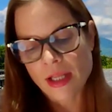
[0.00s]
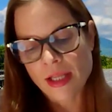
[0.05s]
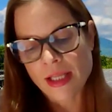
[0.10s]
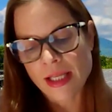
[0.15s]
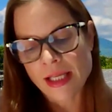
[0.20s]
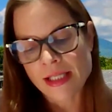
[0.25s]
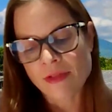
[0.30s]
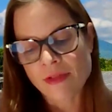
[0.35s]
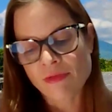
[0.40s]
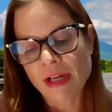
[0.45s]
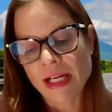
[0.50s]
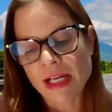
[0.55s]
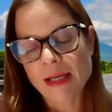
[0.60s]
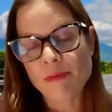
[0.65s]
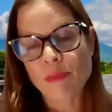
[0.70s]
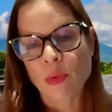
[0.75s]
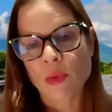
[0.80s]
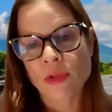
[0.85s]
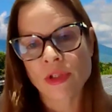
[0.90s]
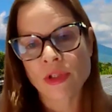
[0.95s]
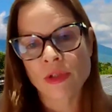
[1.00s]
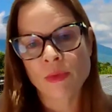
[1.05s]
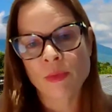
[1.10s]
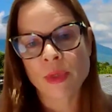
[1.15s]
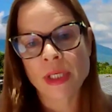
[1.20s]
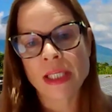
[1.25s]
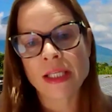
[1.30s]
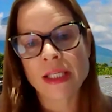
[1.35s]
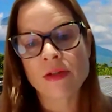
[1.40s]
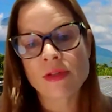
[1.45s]
it's really important that
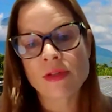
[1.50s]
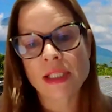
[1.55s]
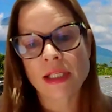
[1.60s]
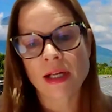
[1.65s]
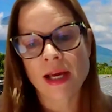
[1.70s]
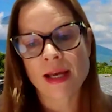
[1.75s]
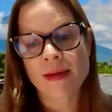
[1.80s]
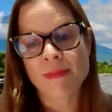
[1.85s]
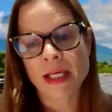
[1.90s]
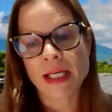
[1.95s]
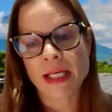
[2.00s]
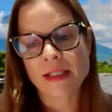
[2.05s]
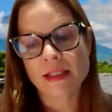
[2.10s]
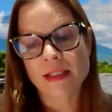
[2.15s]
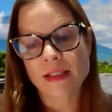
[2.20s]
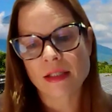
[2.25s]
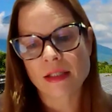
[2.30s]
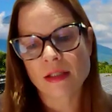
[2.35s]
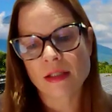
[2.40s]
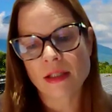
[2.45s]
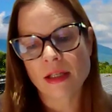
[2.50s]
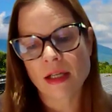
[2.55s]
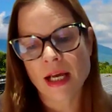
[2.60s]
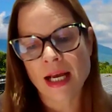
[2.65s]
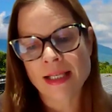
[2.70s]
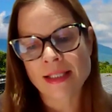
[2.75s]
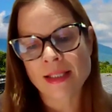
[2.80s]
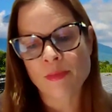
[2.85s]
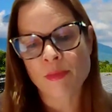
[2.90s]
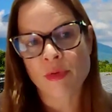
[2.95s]
we use climate
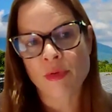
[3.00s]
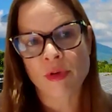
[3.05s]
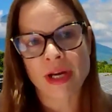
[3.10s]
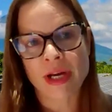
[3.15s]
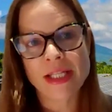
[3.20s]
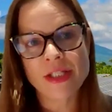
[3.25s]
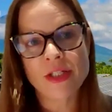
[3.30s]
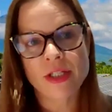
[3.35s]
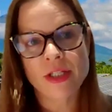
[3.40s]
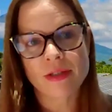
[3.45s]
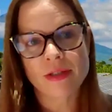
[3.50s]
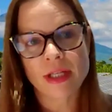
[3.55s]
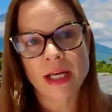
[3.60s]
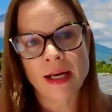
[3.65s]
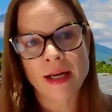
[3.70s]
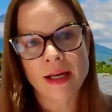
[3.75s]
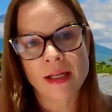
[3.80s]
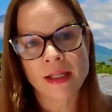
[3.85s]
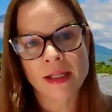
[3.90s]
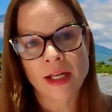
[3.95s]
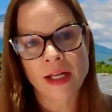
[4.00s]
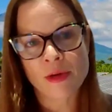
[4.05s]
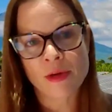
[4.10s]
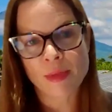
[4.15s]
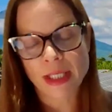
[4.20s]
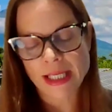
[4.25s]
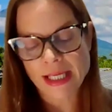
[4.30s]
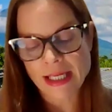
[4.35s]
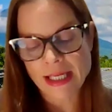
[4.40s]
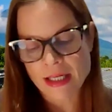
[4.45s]
as a bridge
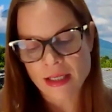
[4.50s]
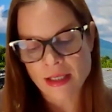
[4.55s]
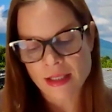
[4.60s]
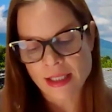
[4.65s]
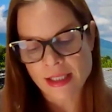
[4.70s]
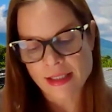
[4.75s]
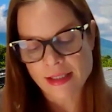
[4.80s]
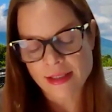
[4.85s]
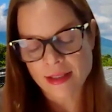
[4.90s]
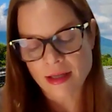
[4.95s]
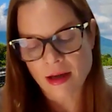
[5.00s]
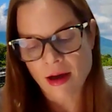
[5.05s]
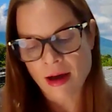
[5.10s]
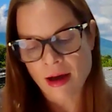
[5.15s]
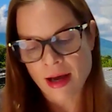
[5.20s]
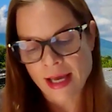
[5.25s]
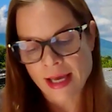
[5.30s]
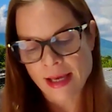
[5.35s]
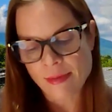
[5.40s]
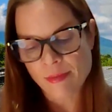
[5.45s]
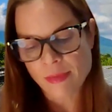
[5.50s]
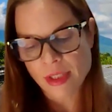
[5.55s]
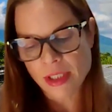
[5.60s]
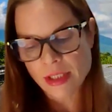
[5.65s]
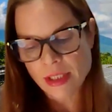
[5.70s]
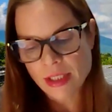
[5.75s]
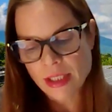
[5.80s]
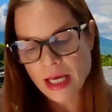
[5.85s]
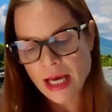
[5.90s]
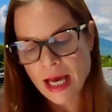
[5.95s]
globally at this time.
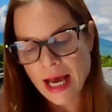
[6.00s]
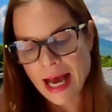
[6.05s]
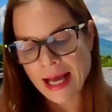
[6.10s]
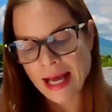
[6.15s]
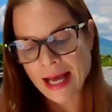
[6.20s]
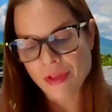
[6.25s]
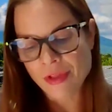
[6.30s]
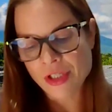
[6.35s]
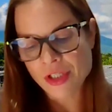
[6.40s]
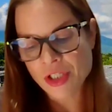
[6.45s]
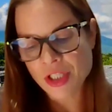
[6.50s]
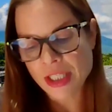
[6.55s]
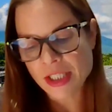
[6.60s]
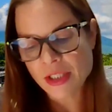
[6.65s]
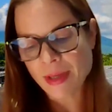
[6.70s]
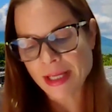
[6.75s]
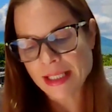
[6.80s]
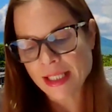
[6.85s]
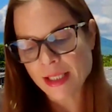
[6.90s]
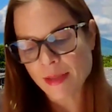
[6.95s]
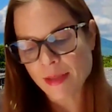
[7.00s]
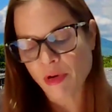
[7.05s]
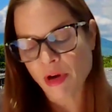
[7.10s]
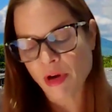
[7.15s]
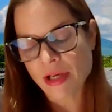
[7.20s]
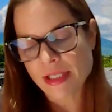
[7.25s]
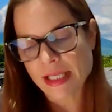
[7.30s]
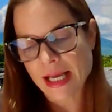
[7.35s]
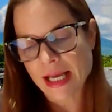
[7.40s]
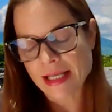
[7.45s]
And the G20
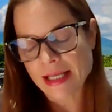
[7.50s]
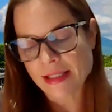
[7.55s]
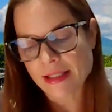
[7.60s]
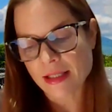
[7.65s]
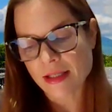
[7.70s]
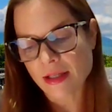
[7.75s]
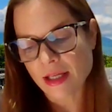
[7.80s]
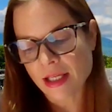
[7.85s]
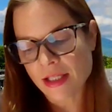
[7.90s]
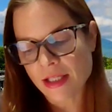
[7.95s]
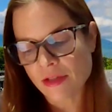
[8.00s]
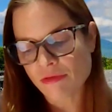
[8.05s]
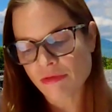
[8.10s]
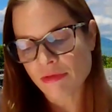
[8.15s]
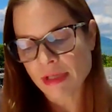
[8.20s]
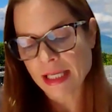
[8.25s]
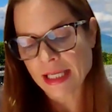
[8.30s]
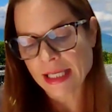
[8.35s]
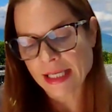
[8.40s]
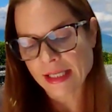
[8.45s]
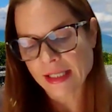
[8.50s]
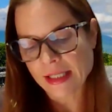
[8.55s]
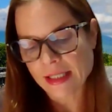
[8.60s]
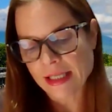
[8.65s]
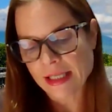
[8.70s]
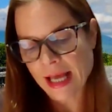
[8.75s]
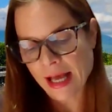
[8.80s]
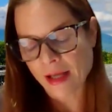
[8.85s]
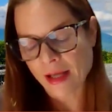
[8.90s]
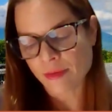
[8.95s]
process has really
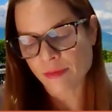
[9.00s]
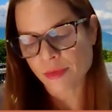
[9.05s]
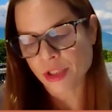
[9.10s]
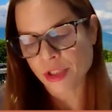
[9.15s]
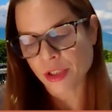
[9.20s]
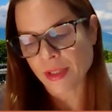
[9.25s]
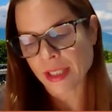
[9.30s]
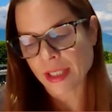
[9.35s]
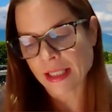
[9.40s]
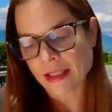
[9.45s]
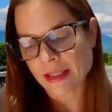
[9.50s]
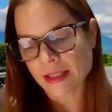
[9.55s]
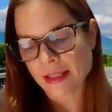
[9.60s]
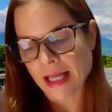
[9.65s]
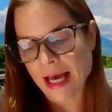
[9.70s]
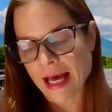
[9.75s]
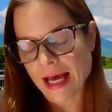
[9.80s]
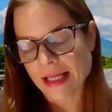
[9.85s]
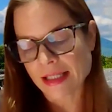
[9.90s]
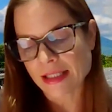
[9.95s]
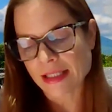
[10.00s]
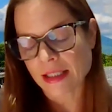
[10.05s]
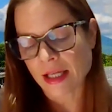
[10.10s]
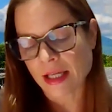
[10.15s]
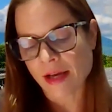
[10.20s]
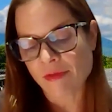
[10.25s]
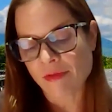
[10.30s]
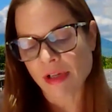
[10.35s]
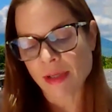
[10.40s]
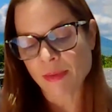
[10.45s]
helped doing that.
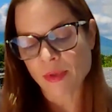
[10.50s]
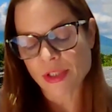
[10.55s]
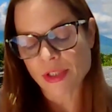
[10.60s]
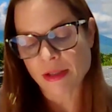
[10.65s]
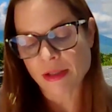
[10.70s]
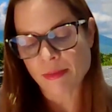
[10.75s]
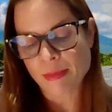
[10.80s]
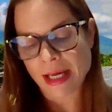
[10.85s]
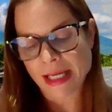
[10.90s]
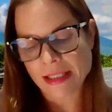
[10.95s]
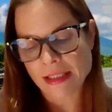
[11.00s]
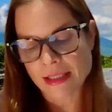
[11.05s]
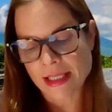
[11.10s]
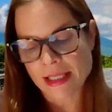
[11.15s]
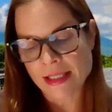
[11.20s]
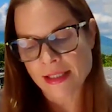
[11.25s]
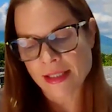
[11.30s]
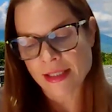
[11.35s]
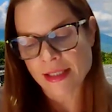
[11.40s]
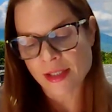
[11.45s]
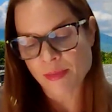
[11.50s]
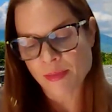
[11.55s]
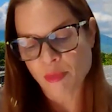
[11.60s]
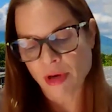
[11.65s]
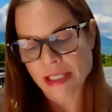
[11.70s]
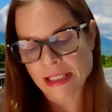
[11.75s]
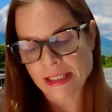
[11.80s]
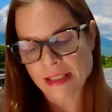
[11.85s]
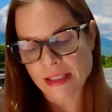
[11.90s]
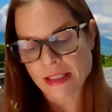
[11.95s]
And I really want to commend India's
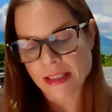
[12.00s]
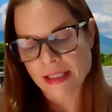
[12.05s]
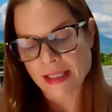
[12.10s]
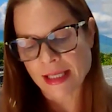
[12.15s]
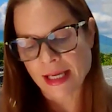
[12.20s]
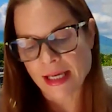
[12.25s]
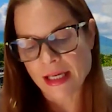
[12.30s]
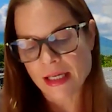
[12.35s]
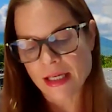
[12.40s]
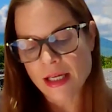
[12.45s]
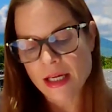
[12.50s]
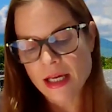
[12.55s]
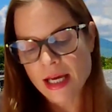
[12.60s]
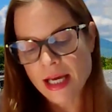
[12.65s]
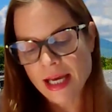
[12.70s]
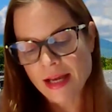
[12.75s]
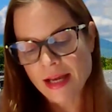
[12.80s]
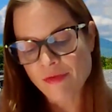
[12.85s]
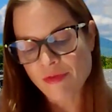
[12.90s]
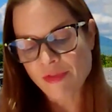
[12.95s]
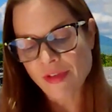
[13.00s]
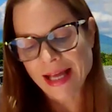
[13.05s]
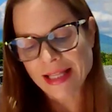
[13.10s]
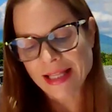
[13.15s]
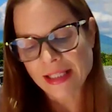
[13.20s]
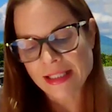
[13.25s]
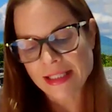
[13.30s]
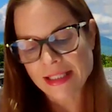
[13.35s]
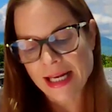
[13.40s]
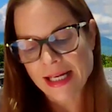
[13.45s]
presidency. In
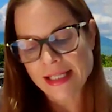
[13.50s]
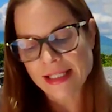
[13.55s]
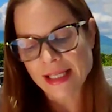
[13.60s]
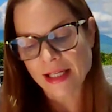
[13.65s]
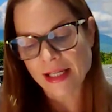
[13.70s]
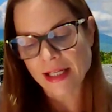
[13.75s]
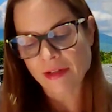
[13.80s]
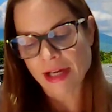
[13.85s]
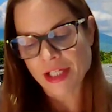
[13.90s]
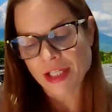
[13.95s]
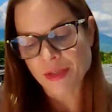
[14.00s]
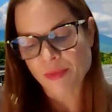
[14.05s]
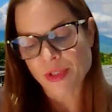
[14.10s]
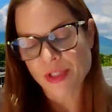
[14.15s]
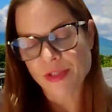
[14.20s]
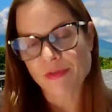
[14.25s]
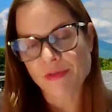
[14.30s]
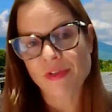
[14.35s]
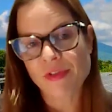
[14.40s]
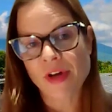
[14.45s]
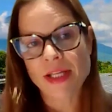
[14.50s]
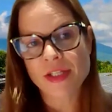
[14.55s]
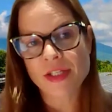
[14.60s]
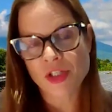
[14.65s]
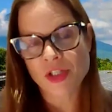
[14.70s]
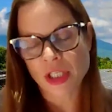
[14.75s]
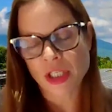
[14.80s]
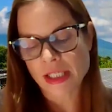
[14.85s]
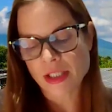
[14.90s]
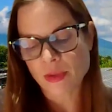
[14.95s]
fact, the Delhi Declaration was the
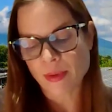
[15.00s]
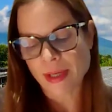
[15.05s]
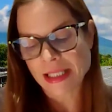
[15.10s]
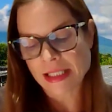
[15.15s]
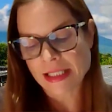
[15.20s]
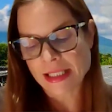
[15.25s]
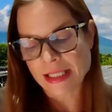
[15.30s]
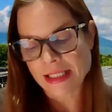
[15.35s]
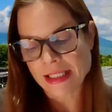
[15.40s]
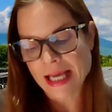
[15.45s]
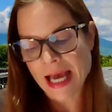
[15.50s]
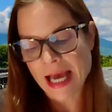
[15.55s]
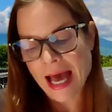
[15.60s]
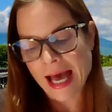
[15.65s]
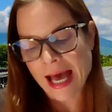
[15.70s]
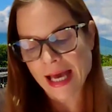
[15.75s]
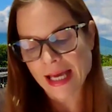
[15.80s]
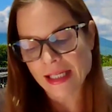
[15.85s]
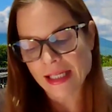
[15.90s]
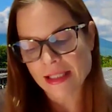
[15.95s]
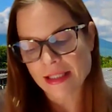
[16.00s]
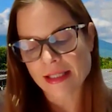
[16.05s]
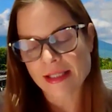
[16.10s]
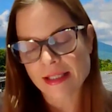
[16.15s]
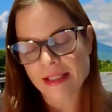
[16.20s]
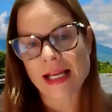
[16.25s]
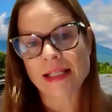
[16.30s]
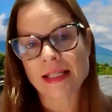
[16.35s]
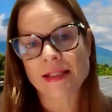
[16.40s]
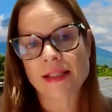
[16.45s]
first G20 text to
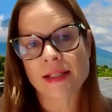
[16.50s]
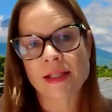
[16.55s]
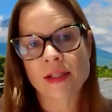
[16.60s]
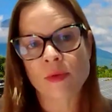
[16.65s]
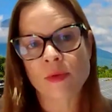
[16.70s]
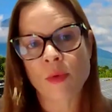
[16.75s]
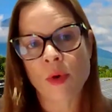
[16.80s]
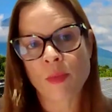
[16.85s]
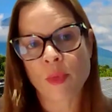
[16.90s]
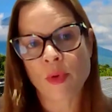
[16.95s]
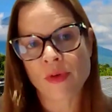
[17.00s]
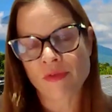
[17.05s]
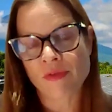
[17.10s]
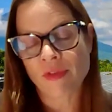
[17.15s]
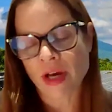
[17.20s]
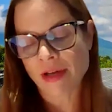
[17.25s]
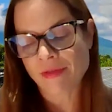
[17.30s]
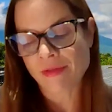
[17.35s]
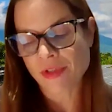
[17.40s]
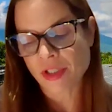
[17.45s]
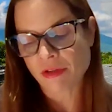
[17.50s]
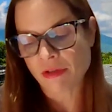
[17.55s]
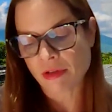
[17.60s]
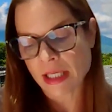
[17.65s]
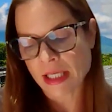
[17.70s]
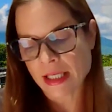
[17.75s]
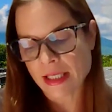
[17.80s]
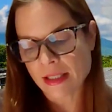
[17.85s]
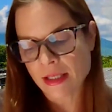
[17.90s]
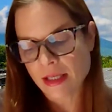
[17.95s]
center the 1.5
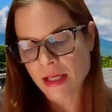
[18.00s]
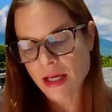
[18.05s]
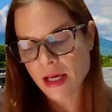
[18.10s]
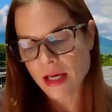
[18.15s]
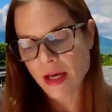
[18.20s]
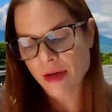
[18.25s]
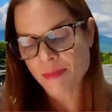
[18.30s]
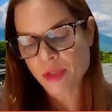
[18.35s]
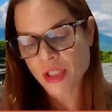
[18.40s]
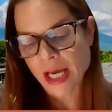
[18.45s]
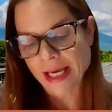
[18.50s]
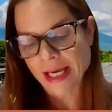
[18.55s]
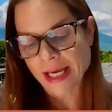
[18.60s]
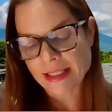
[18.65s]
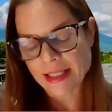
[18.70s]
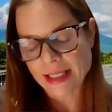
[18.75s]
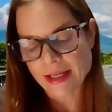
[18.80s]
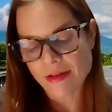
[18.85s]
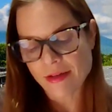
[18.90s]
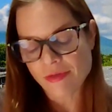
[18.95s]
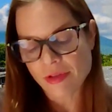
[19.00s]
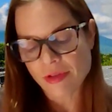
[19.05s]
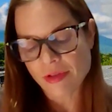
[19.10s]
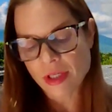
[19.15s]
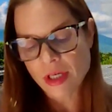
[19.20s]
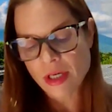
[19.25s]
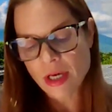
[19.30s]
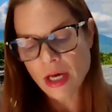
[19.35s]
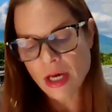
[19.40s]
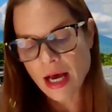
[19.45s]
degree objective,
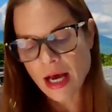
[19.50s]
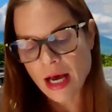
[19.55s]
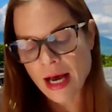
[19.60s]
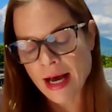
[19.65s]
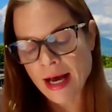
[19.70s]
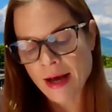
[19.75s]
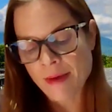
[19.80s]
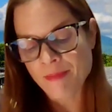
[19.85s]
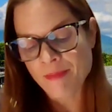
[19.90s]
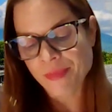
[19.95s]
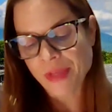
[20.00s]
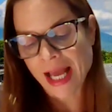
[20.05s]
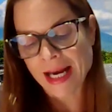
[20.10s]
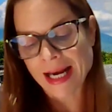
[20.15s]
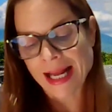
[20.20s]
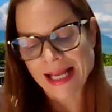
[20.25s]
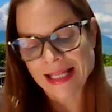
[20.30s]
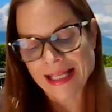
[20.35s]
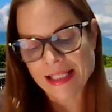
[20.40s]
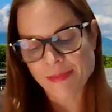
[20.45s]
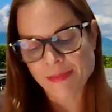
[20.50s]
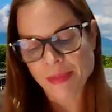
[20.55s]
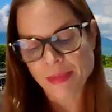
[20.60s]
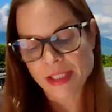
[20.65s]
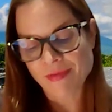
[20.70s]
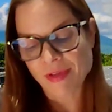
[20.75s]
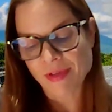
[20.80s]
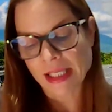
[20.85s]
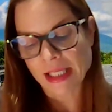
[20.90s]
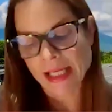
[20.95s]
and had
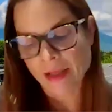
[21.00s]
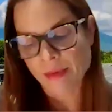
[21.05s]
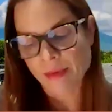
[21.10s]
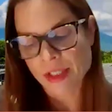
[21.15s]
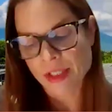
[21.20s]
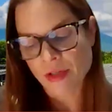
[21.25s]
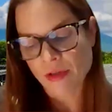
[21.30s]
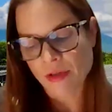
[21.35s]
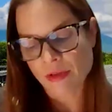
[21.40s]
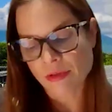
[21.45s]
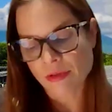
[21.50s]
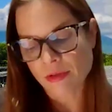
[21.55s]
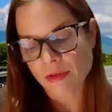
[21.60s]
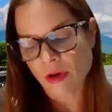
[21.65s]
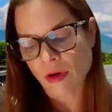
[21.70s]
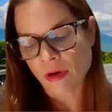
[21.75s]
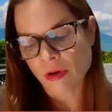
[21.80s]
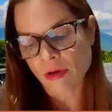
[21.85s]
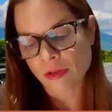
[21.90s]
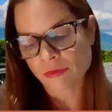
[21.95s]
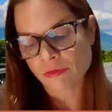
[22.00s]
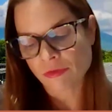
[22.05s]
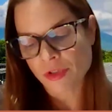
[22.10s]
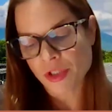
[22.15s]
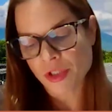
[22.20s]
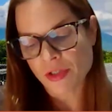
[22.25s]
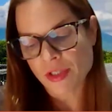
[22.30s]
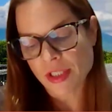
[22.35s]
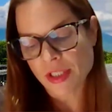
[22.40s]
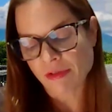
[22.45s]
specific language on
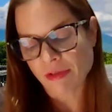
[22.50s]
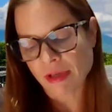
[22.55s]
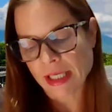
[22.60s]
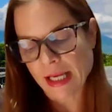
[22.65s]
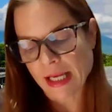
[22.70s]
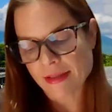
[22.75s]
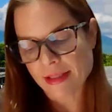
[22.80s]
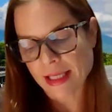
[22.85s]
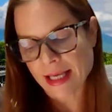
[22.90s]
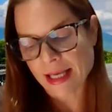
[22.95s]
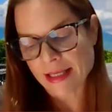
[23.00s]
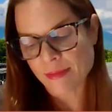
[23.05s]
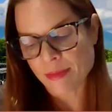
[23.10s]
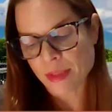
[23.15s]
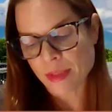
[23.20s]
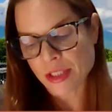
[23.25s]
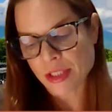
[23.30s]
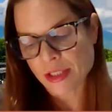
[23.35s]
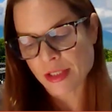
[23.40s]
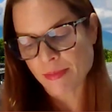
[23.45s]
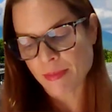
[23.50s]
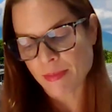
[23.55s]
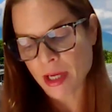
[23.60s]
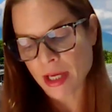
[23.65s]
reducing greenhouse gas emissions